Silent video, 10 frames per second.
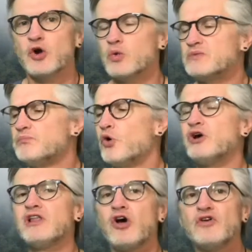would
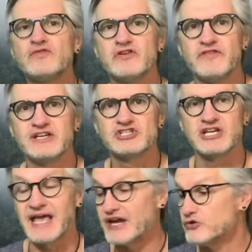boil over
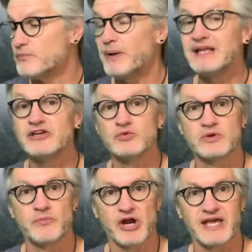eventually and rebellion
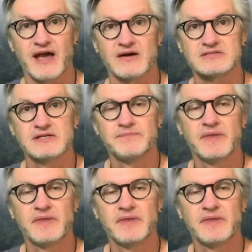would break out.